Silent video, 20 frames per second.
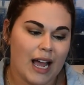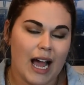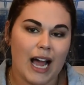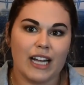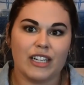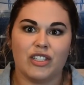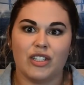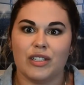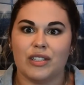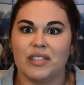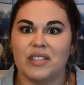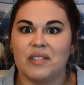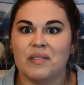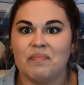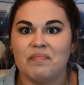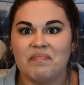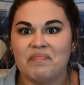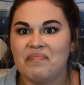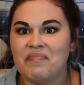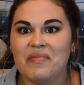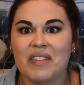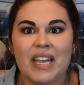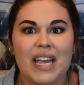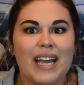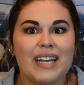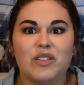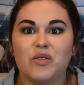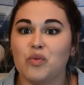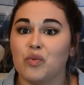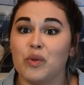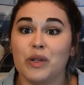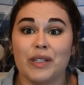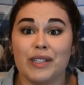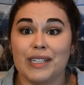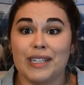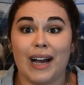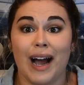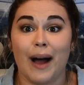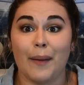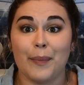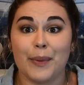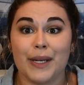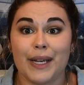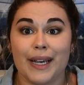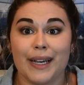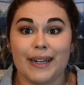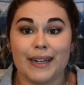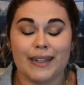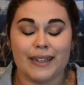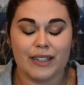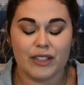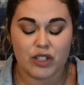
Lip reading: It's really complicated.